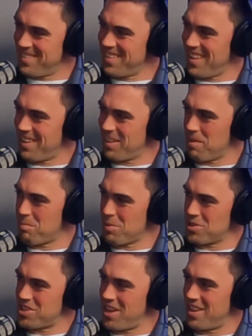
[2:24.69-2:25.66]
Yeah, I
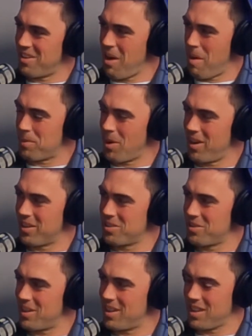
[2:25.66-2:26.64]
appreciate you hopping on and
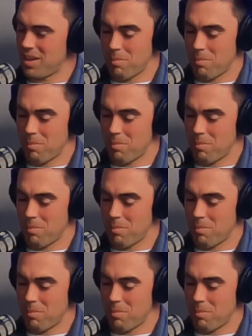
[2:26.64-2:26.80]
doing it.